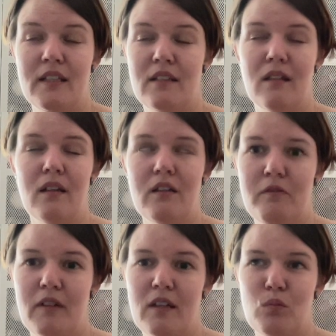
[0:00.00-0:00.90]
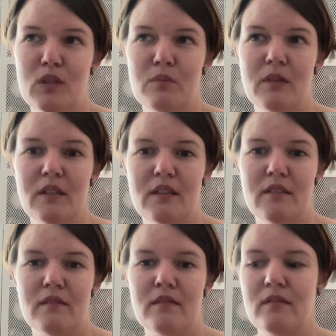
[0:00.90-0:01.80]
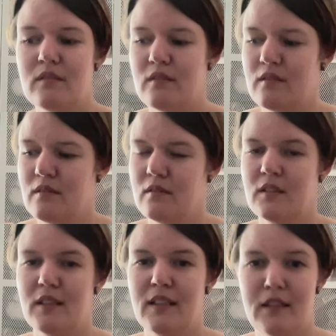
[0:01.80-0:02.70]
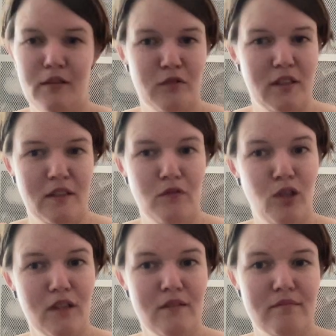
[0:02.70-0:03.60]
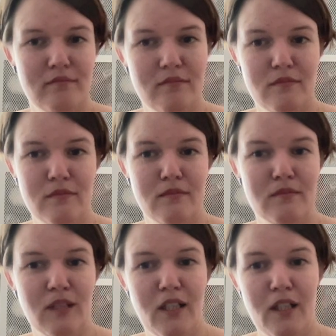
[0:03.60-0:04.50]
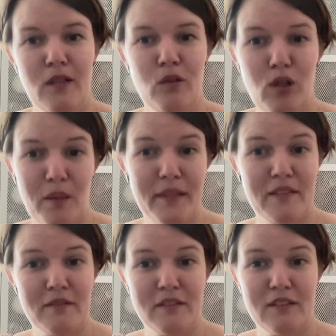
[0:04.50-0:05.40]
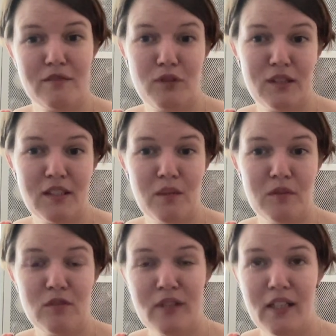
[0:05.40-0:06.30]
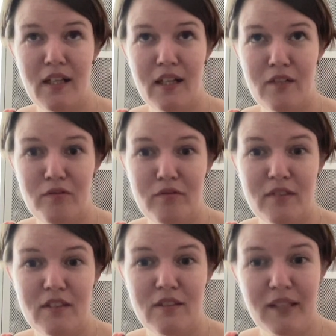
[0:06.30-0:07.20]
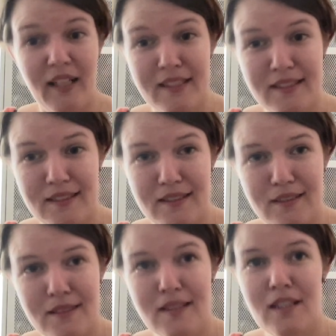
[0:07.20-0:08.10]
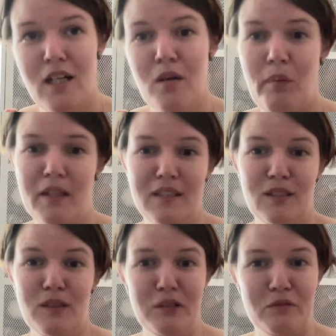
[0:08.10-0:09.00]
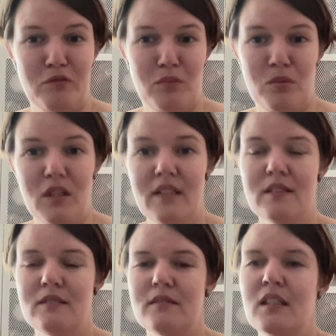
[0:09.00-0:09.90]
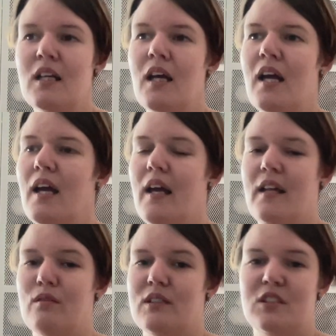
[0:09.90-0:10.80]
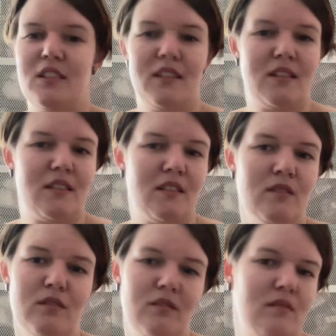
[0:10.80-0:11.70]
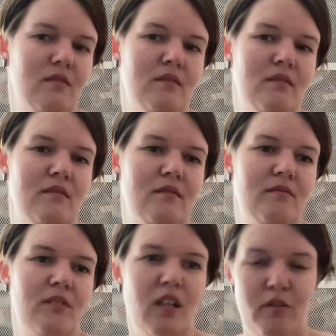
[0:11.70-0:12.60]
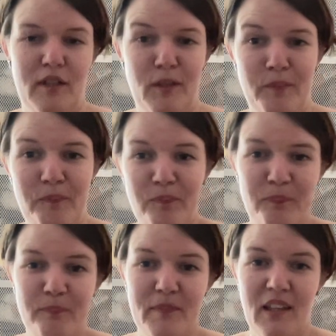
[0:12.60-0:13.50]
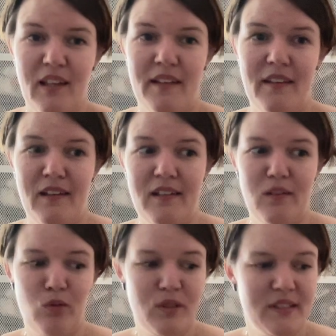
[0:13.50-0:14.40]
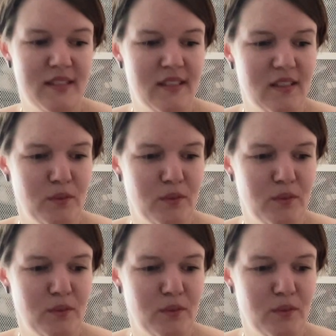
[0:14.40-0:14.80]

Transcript: a lot of fun with my Yarny friend Yvonne, who I met the first time in real life in Cecile, but is also from Berlin, and it was just so lovely. And then there was